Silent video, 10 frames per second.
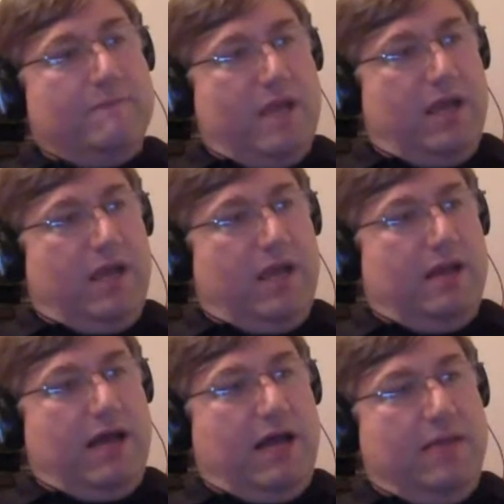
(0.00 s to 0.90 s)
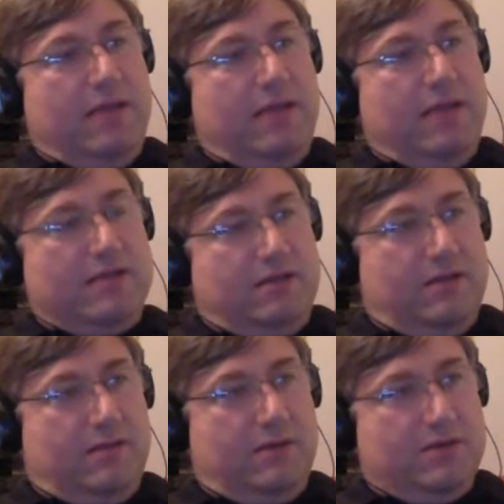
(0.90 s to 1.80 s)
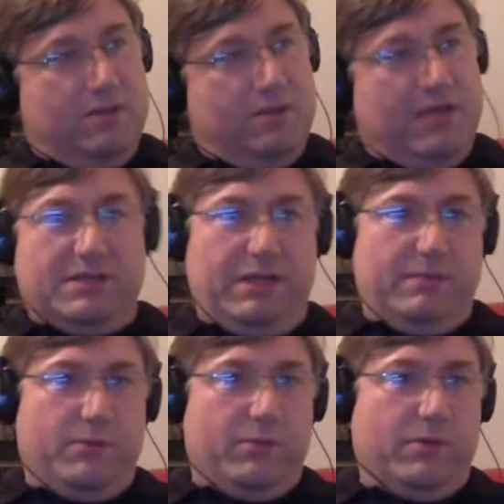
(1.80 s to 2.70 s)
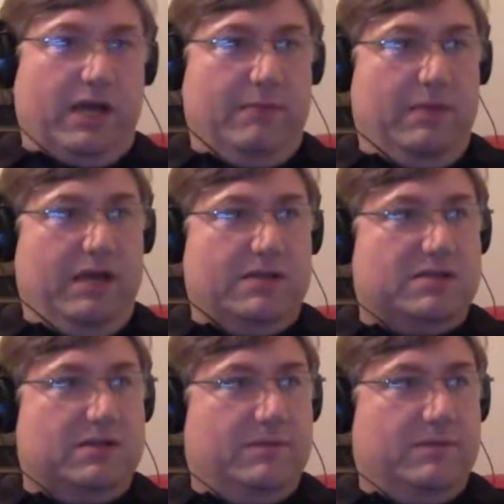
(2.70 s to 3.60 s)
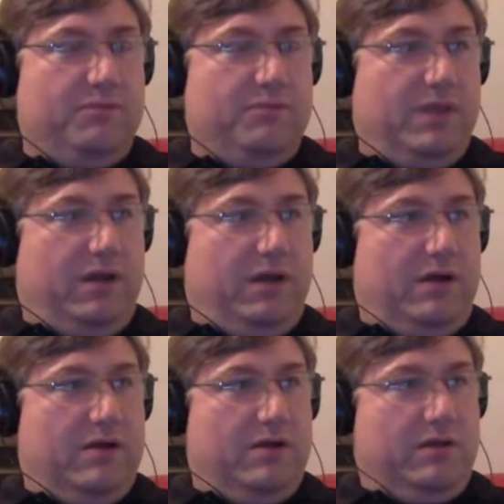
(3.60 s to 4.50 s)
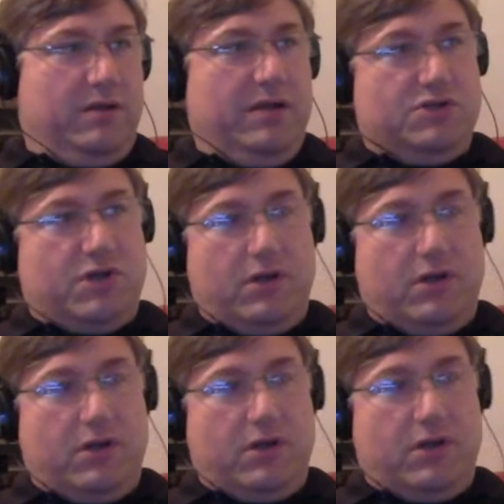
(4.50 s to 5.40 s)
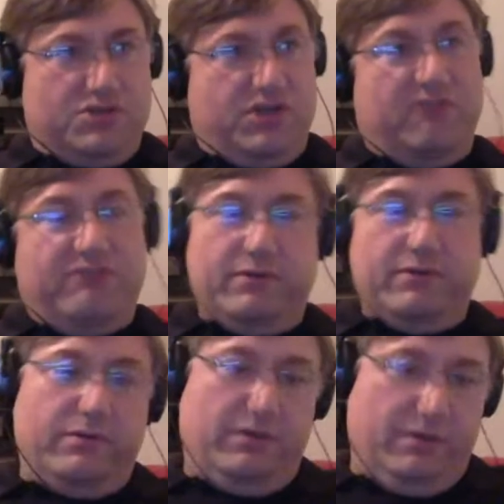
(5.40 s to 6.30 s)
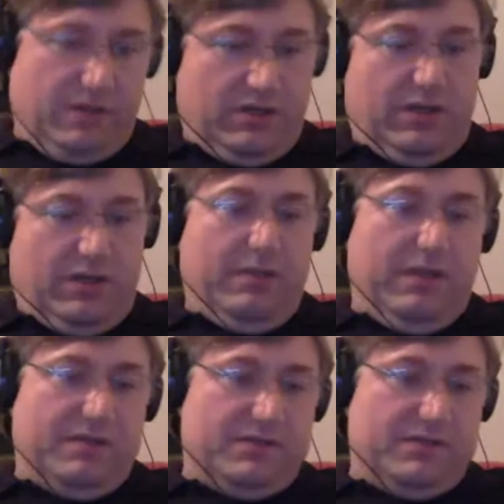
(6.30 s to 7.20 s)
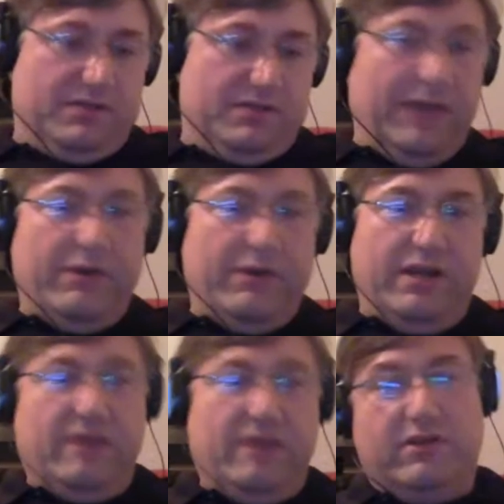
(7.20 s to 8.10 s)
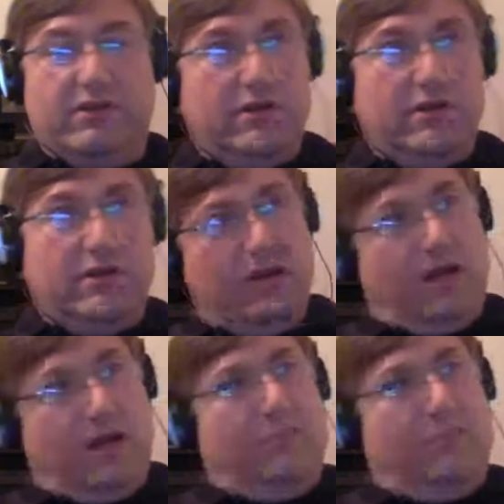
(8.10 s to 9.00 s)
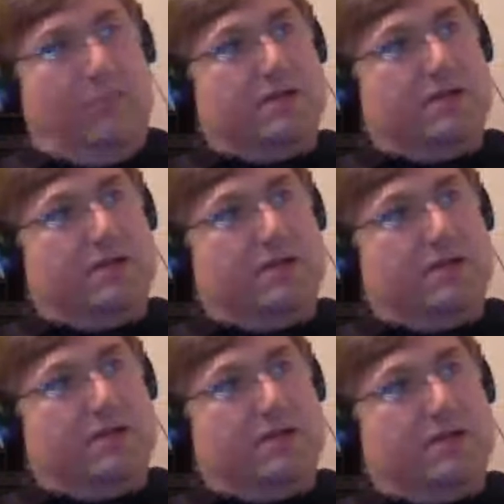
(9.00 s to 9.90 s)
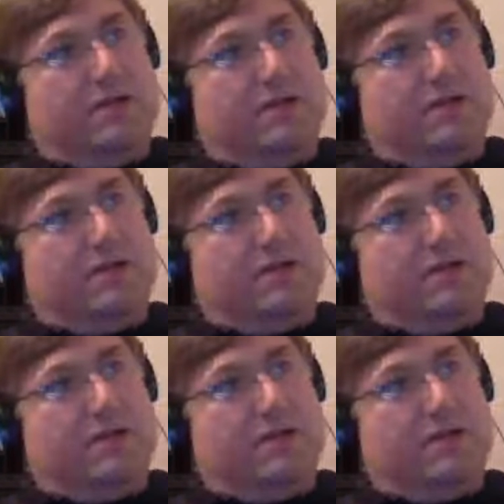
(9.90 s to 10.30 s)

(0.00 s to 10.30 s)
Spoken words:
and I met the most amazing people. I met the late Charles Sheffield. I met Larry Niven. I met David